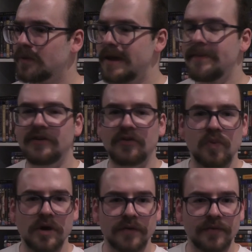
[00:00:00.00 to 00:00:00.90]
Maybe just
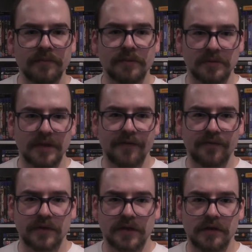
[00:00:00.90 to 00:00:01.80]
one of them, but
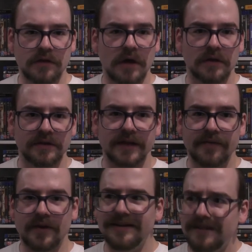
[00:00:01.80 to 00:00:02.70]
definitely I
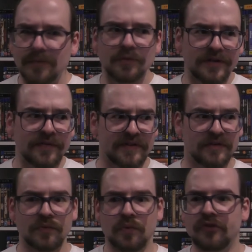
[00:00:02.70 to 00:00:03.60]
will definitely
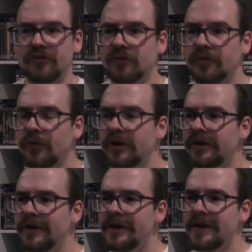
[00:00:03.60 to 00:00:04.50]
still watch all
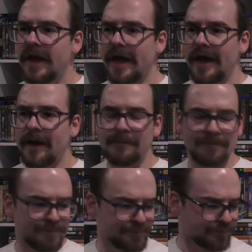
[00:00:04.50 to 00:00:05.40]
three.
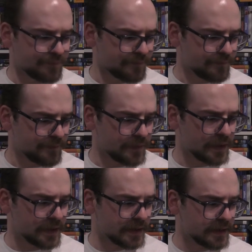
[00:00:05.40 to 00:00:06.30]

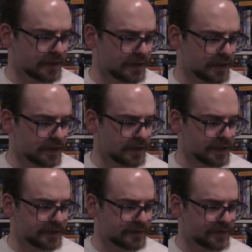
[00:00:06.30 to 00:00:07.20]

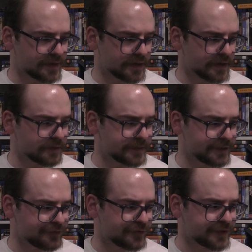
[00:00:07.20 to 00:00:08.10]
It's going to be
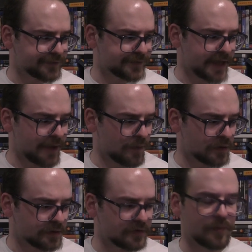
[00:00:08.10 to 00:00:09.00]
interesting for that
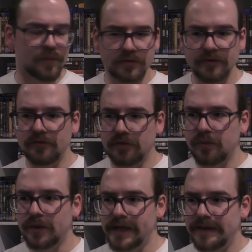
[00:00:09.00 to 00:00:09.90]
one, because I want to do
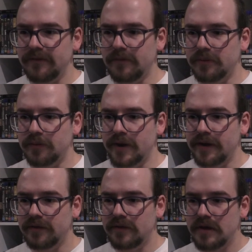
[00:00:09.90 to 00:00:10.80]
three Anatomy for
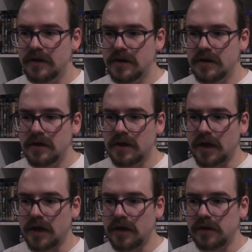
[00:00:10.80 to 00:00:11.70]
Blu-rays.
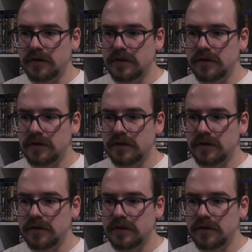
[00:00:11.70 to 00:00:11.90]
I